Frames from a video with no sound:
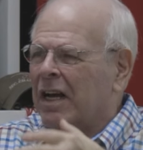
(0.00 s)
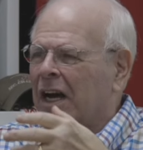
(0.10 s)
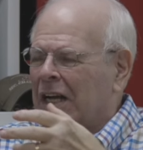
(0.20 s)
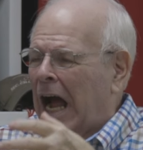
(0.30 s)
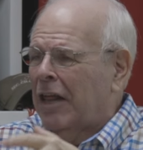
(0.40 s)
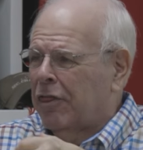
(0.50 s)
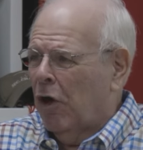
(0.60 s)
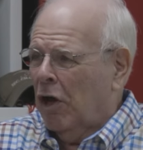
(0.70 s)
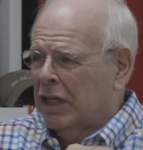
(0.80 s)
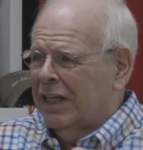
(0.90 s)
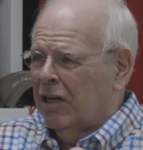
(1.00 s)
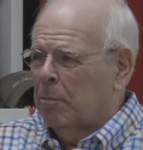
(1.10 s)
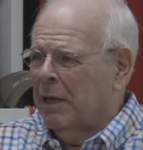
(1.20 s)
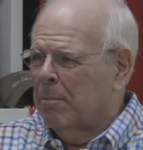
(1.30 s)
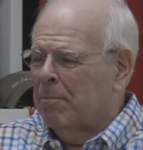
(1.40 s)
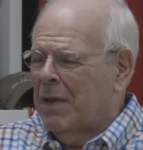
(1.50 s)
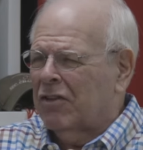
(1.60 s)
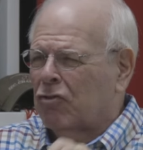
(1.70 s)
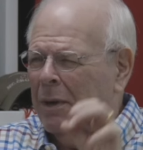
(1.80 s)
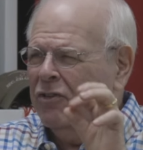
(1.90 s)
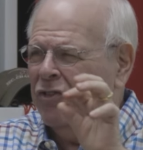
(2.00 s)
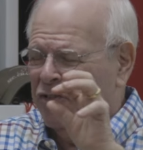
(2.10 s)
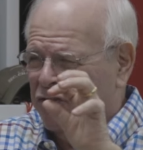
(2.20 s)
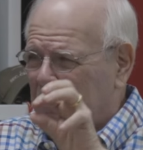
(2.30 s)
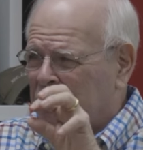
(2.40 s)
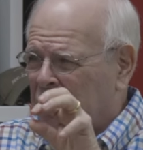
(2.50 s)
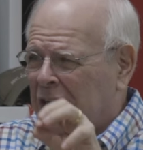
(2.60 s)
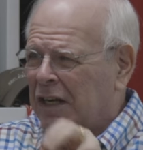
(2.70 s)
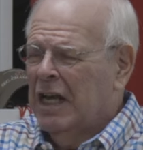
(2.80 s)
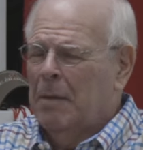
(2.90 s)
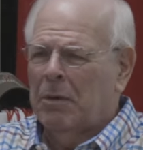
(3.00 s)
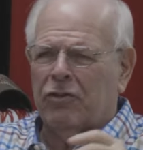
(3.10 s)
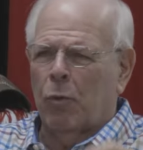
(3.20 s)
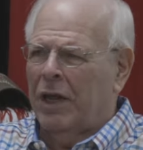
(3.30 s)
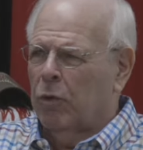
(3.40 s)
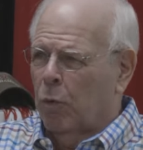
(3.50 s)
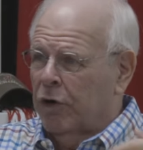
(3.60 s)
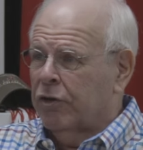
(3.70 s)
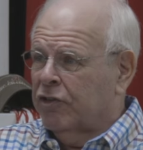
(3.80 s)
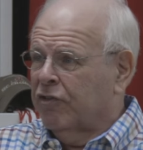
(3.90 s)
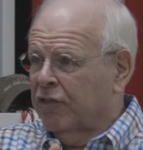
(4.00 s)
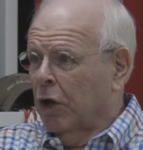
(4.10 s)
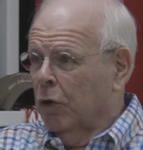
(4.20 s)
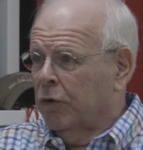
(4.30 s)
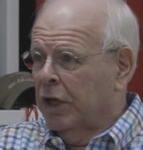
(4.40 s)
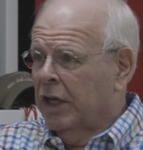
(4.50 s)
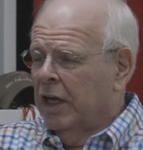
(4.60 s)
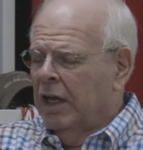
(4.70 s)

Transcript: I thought, a little bit, not so much the subject, but the way the words flowed.